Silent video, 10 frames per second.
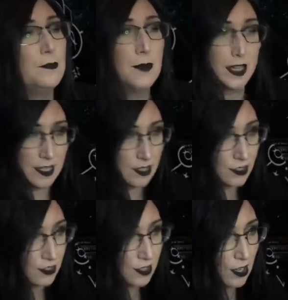many
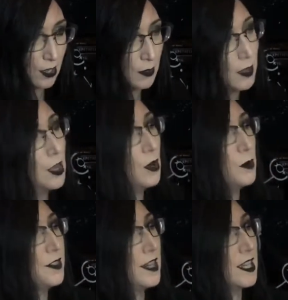years ago
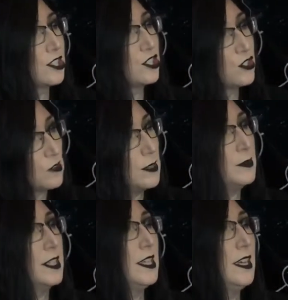with an
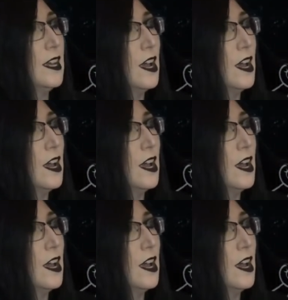extremely